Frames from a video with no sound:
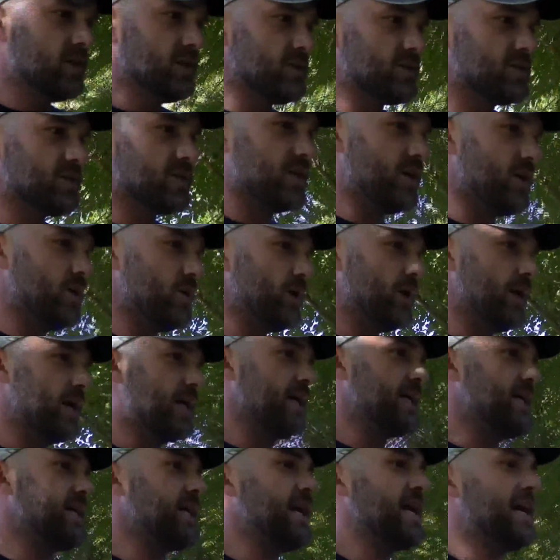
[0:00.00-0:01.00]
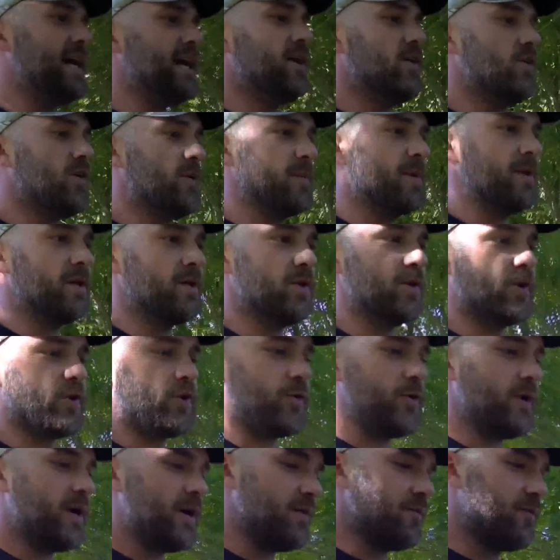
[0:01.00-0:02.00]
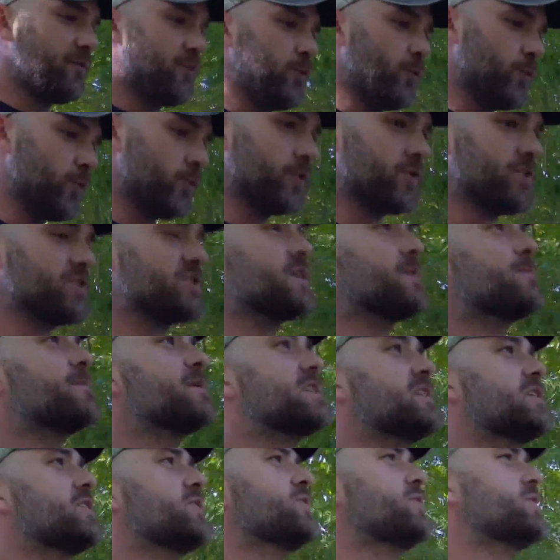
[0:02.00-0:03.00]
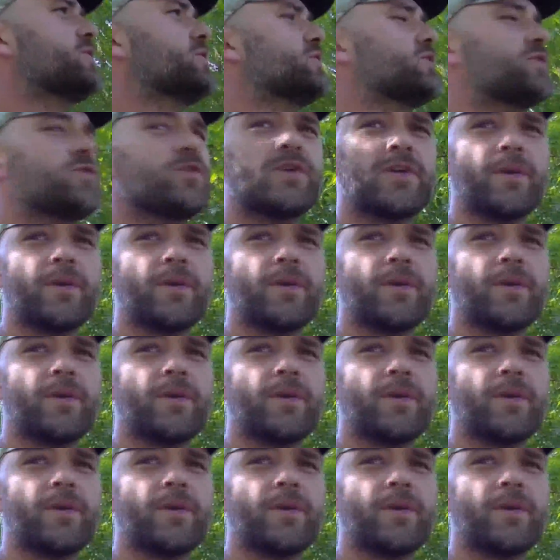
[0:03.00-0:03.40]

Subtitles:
So anyhow, I'm going to look around for some materials for